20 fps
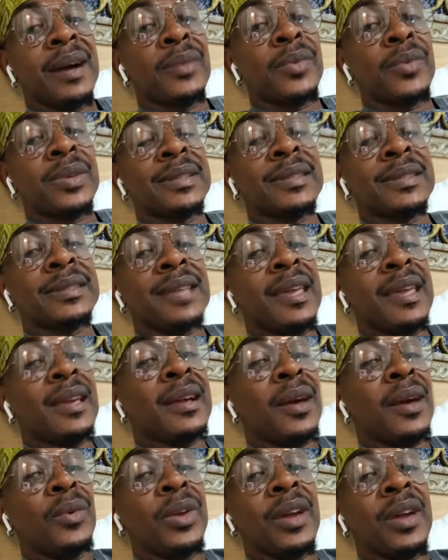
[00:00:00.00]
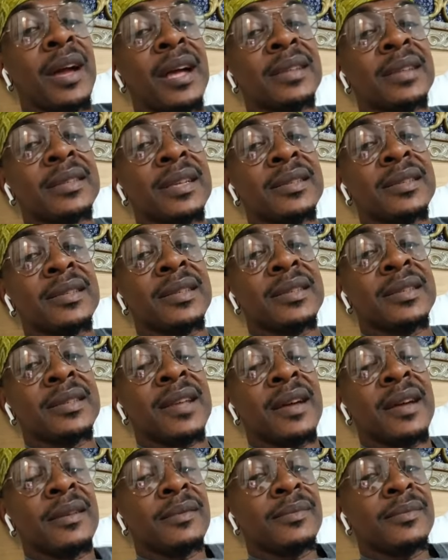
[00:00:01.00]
will take away your asset, sister.